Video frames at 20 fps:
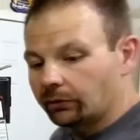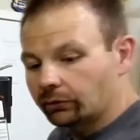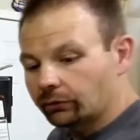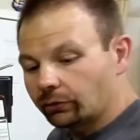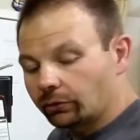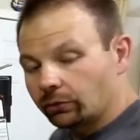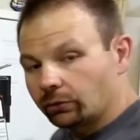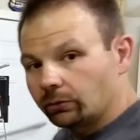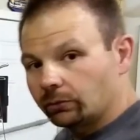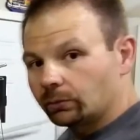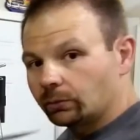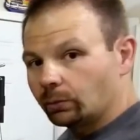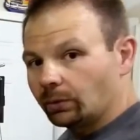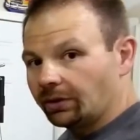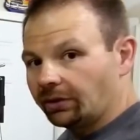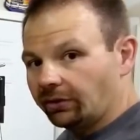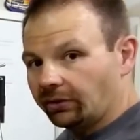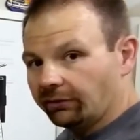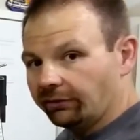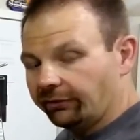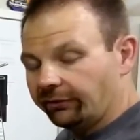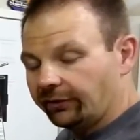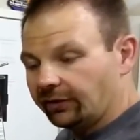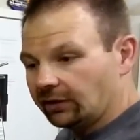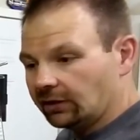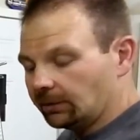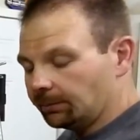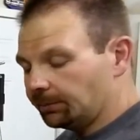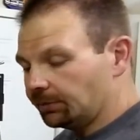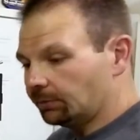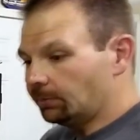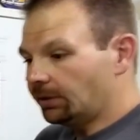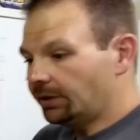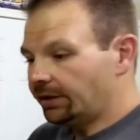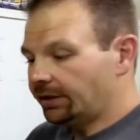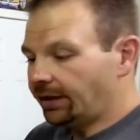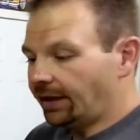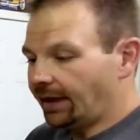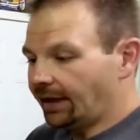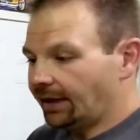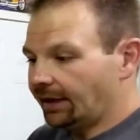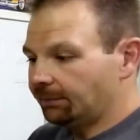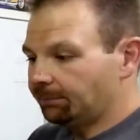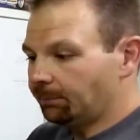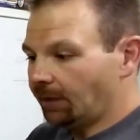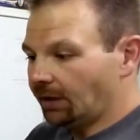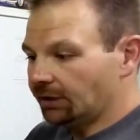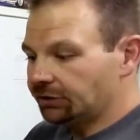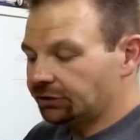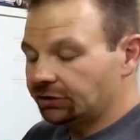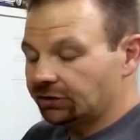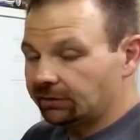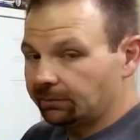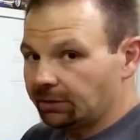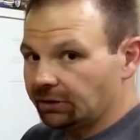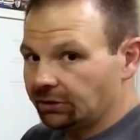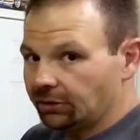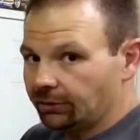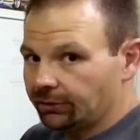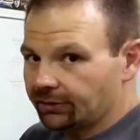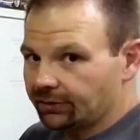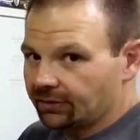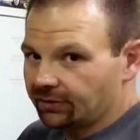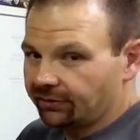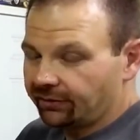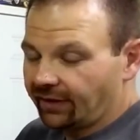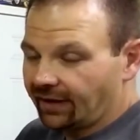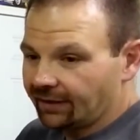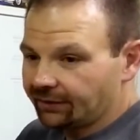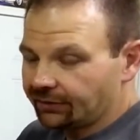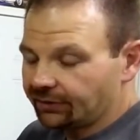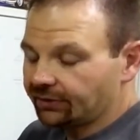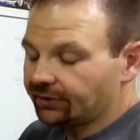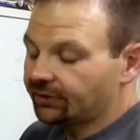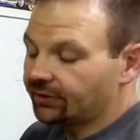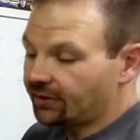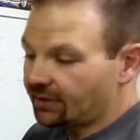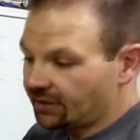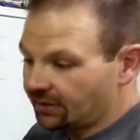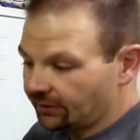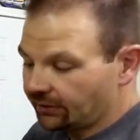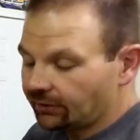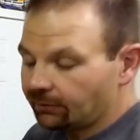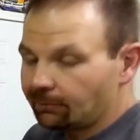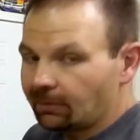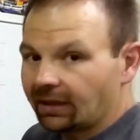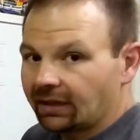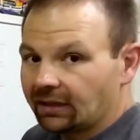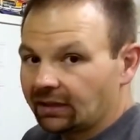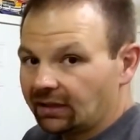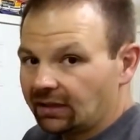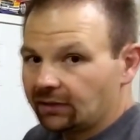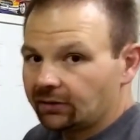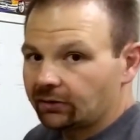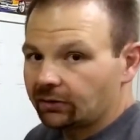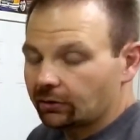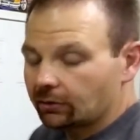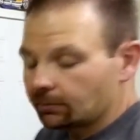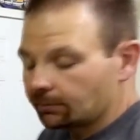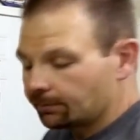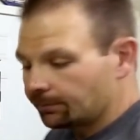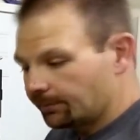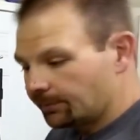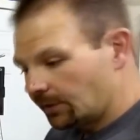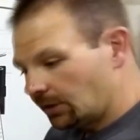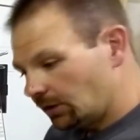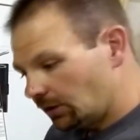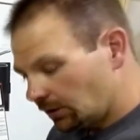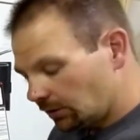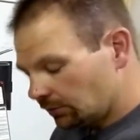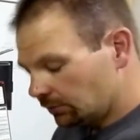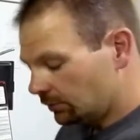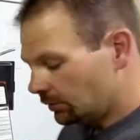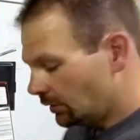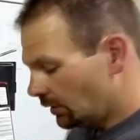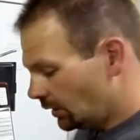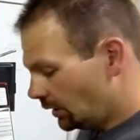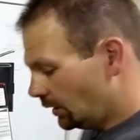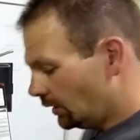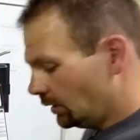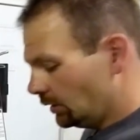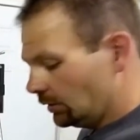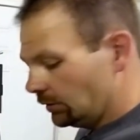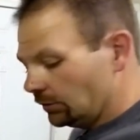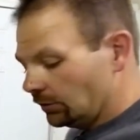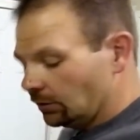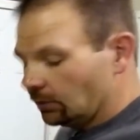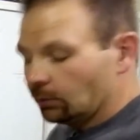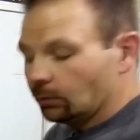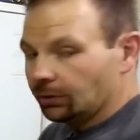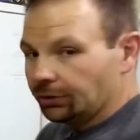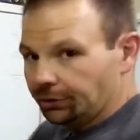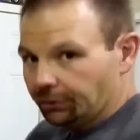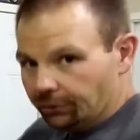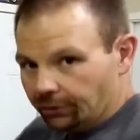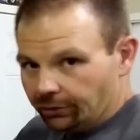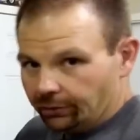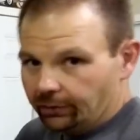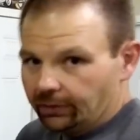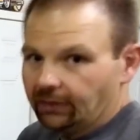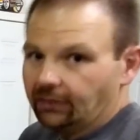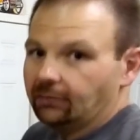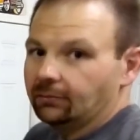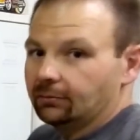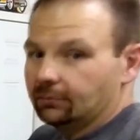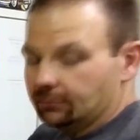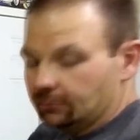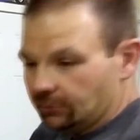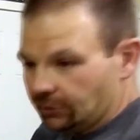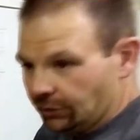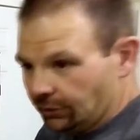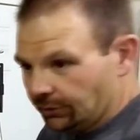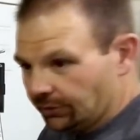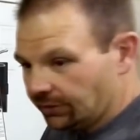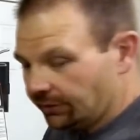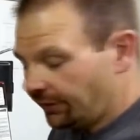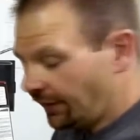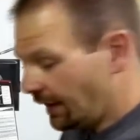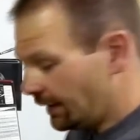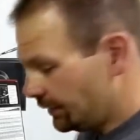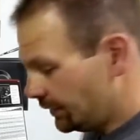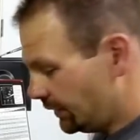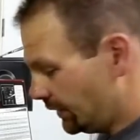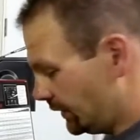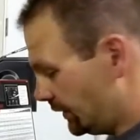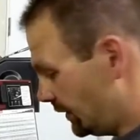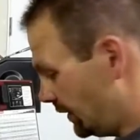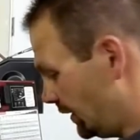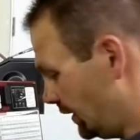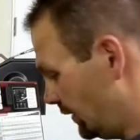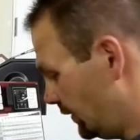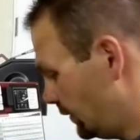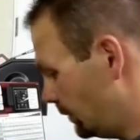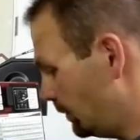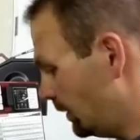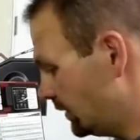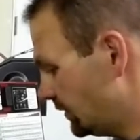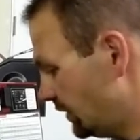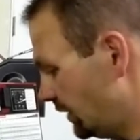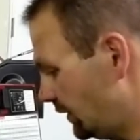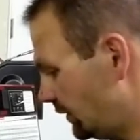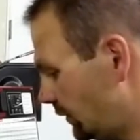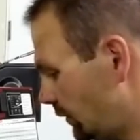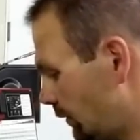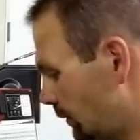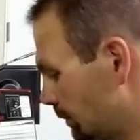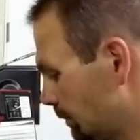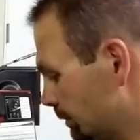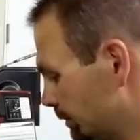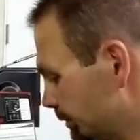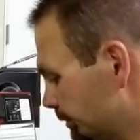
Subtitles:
the screws with the Phillips, but I should have been using the 5/16. Made it easier. When you do it, use the 5/16, much easier.